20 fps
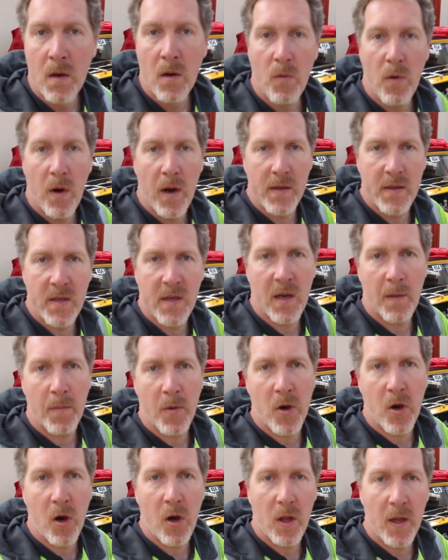Right, I'm
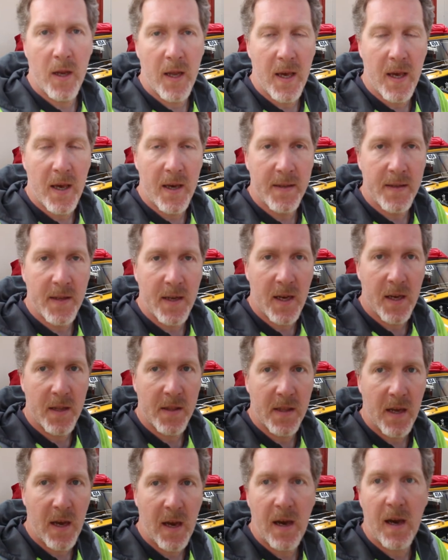calling it a day
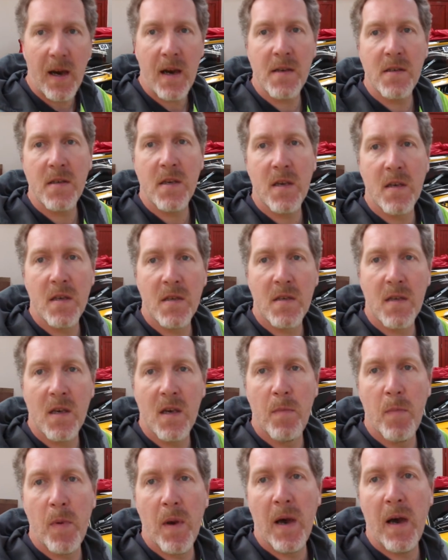at that. As you can
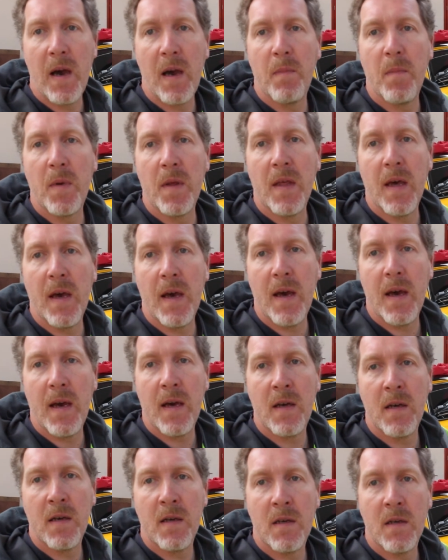see behind me
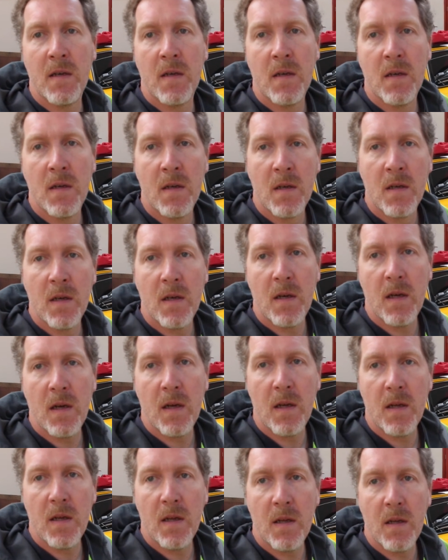there,
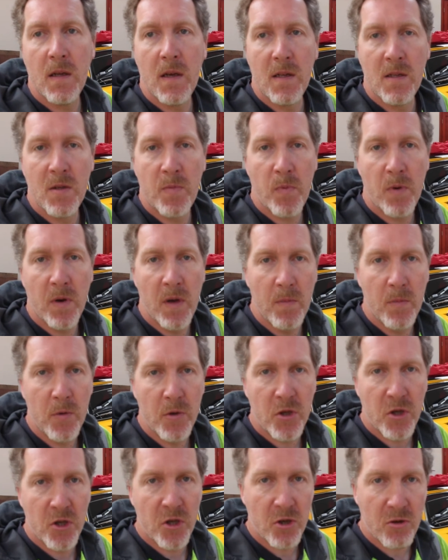it's pretty
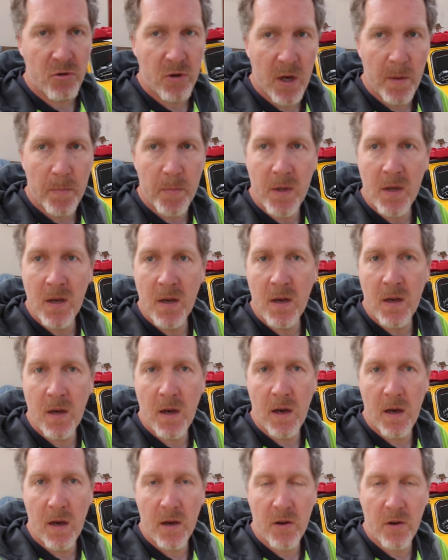much stripped.
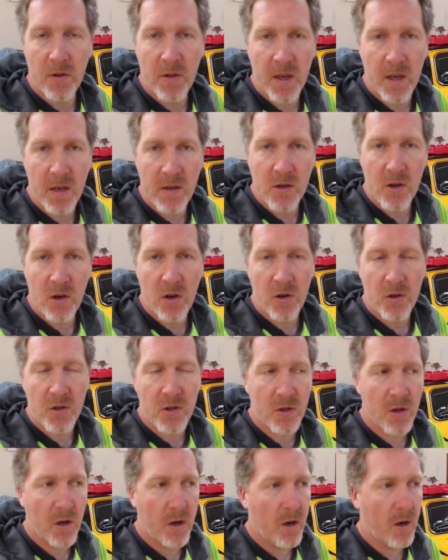Got the
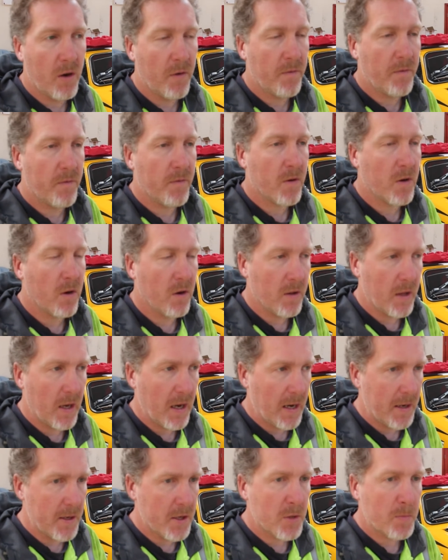exhaust off, got the
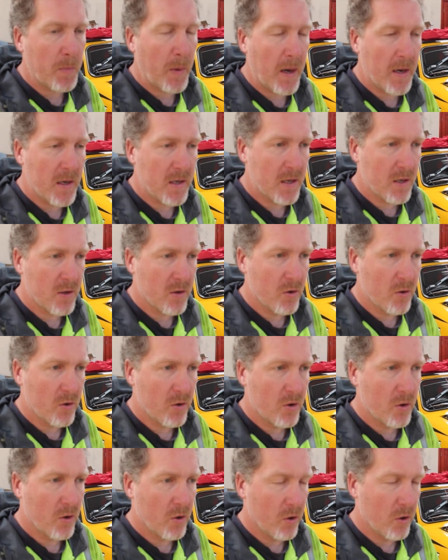hardy spacers
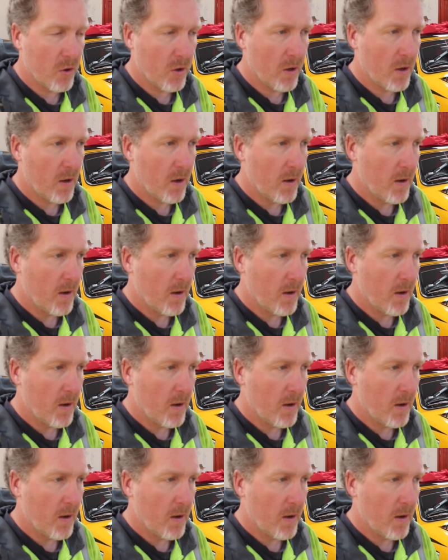undone,